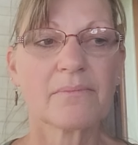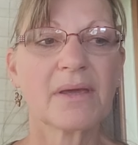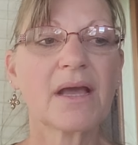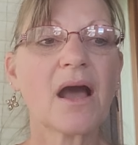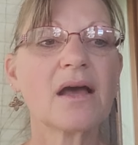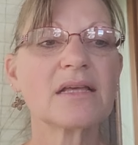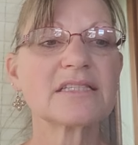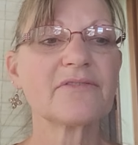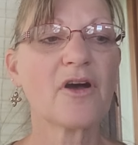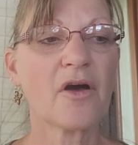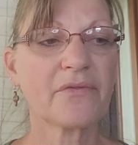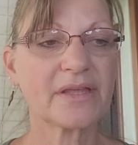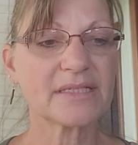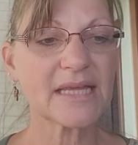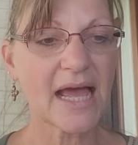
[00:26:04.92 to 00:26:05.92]
because of all
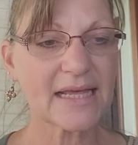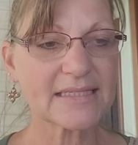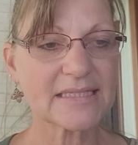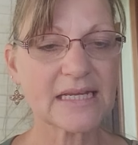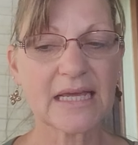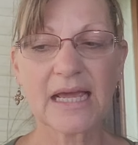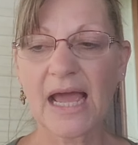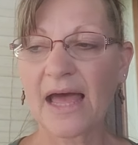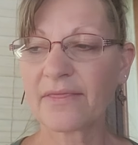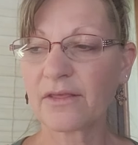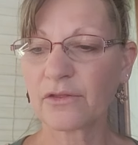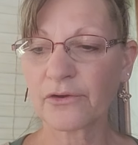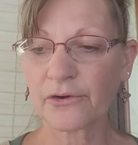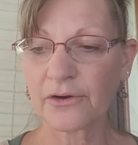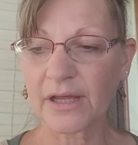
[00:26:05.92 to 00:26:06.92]
the testing and the
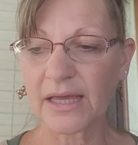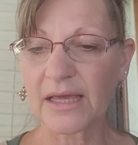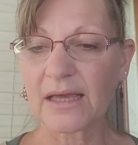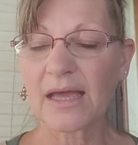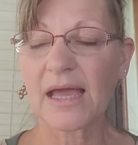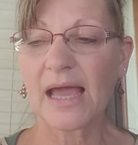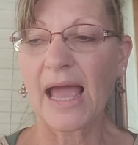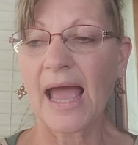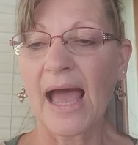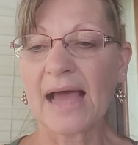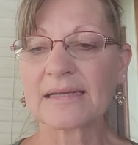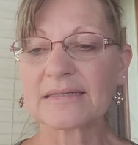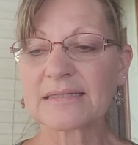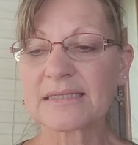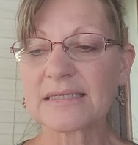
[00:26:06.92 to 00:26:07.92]
learning
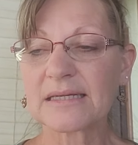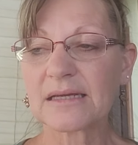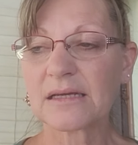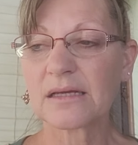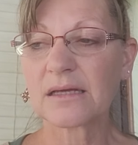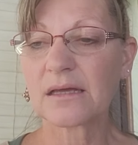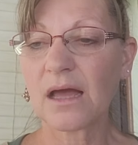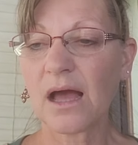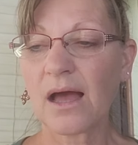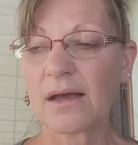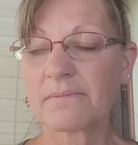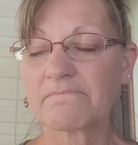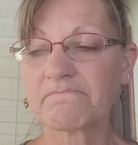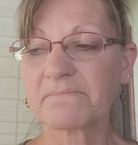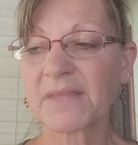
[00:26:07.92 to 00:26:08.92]
and
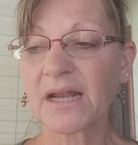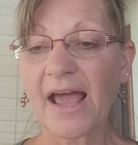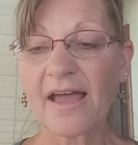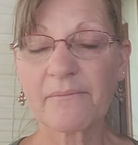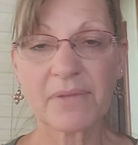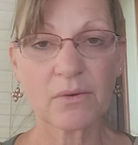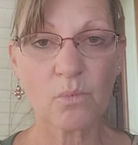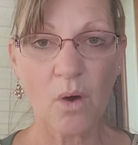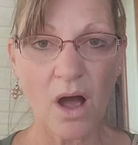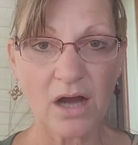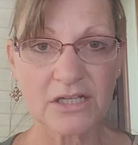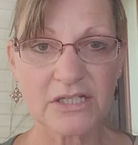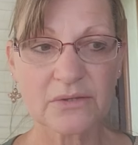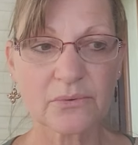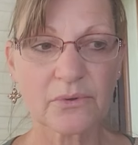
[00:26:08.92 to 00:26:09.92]
um, that I have been
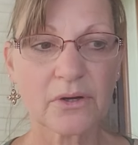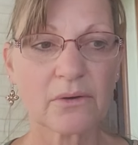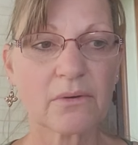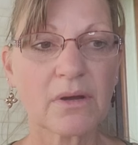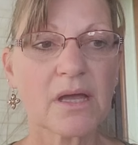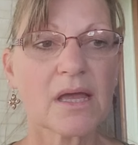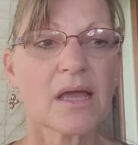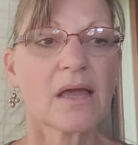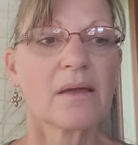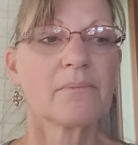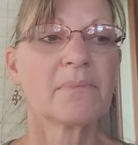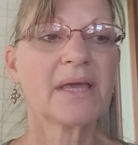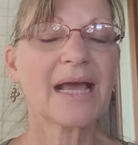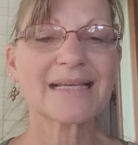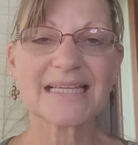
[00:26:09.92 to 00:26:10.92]
walked through
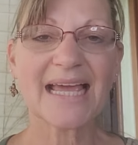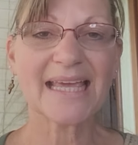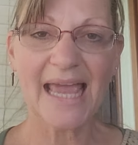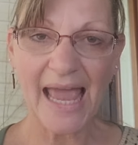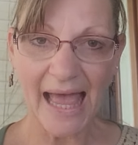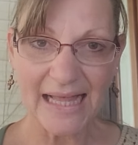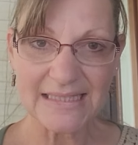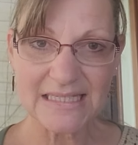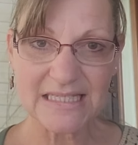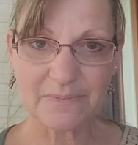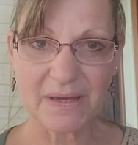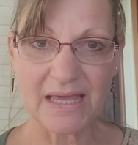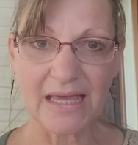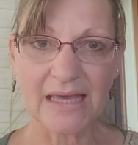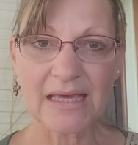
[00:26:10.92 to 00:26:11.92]
because I can
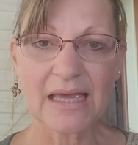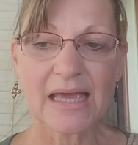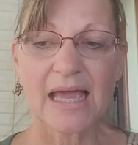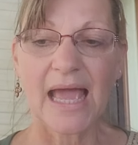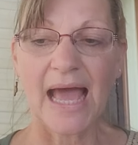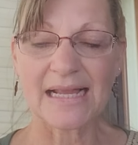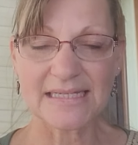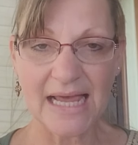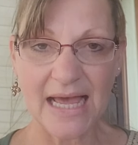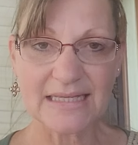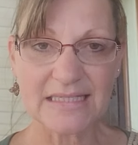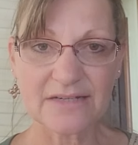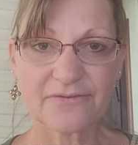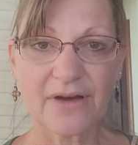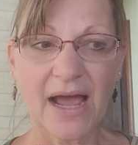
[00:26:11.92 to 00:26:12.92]
speak and
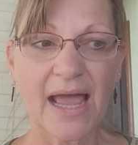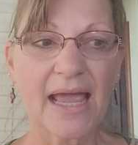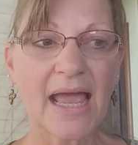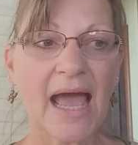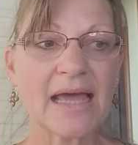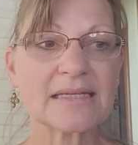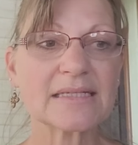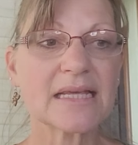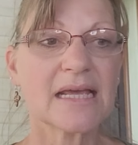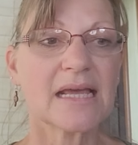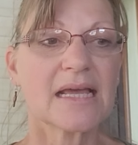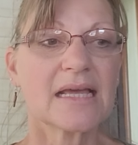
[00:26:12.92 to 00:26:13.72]
testify and